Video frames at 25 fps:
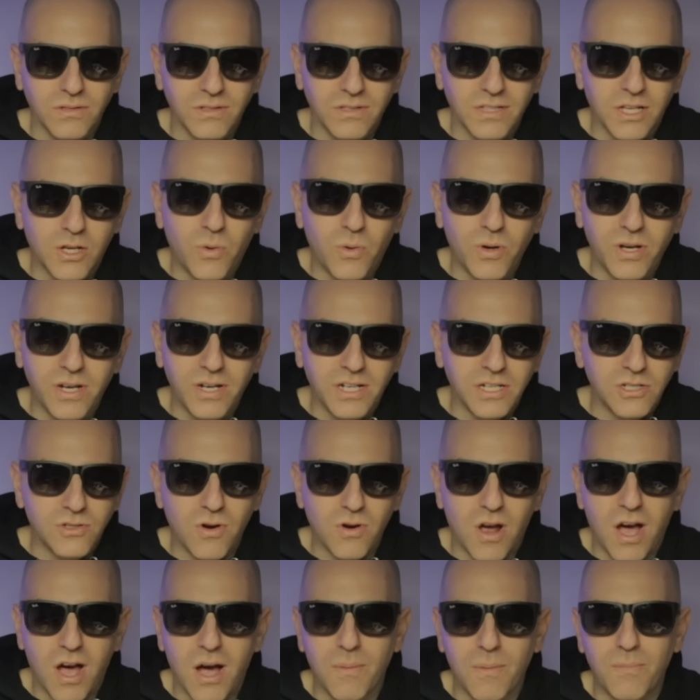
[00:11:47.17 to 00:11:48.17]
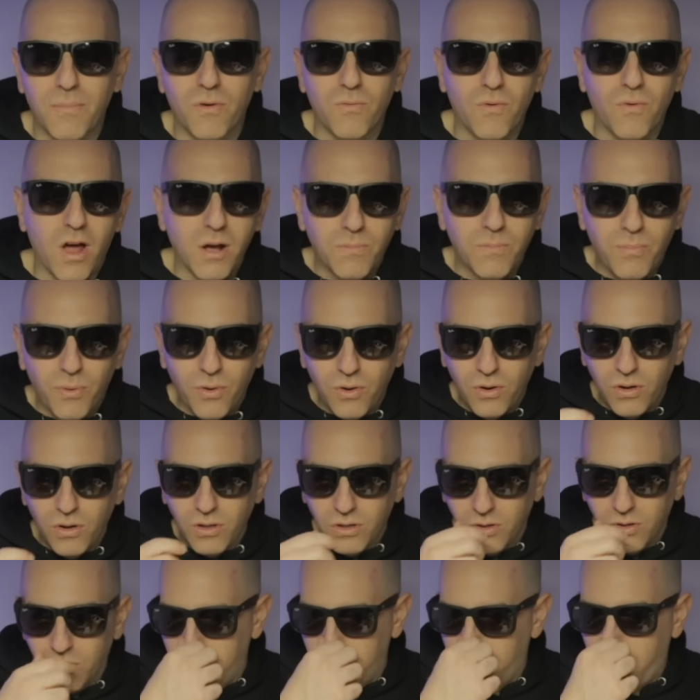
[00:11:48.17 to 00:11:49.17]
liquidity drop or rug
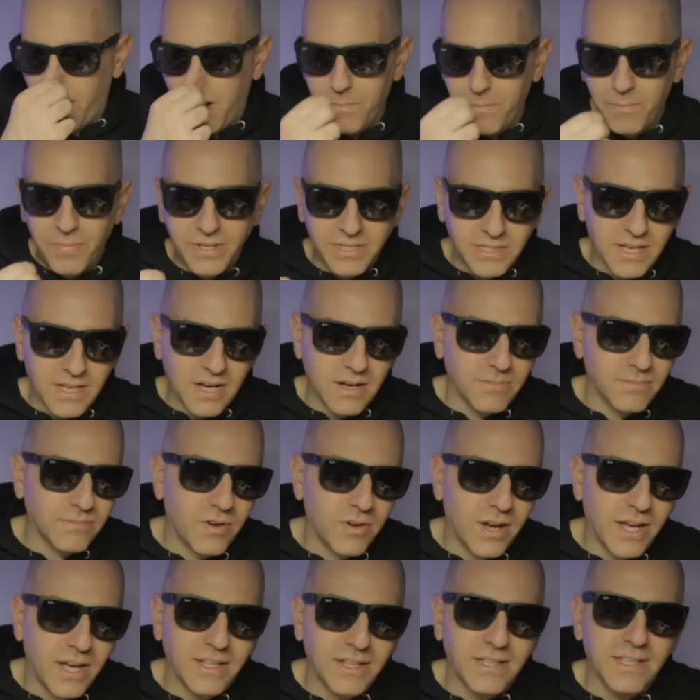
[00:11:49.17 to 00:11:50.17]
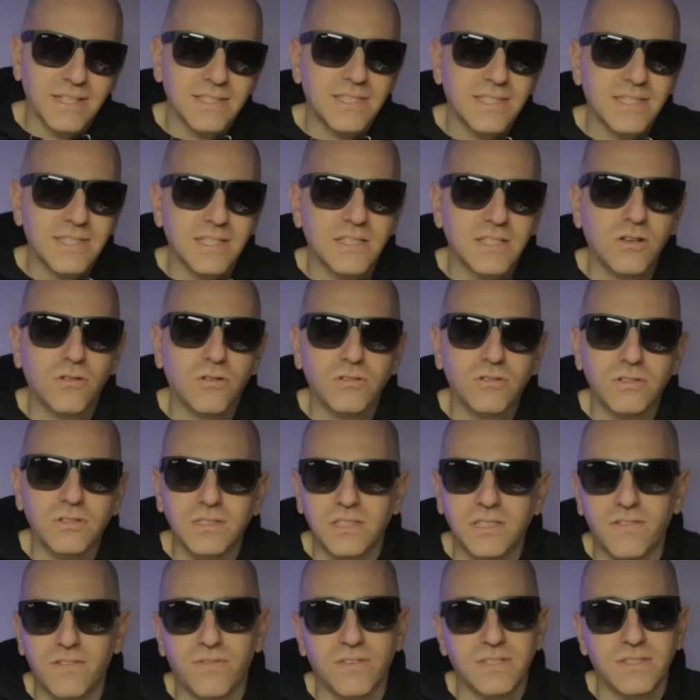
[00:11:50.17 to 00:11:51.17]
pull or pump and dump, right? It's a totally
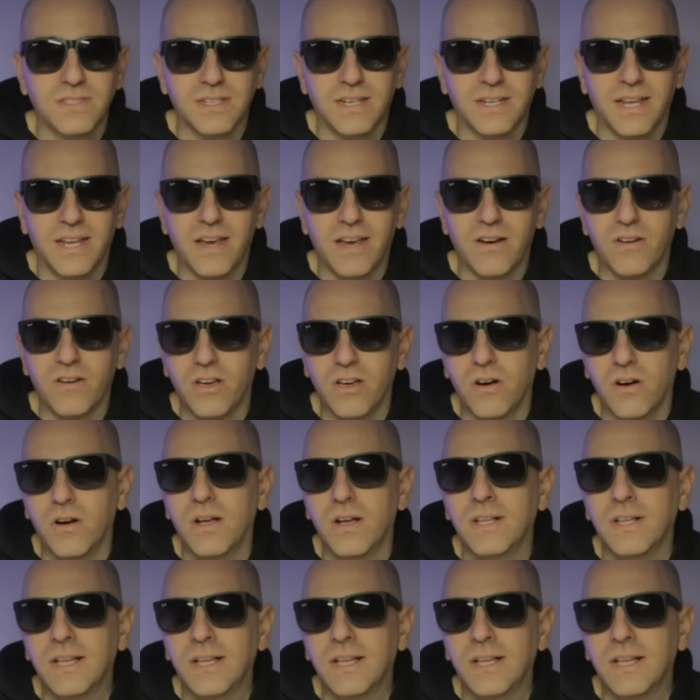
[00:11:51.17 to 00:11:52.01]
different scenario.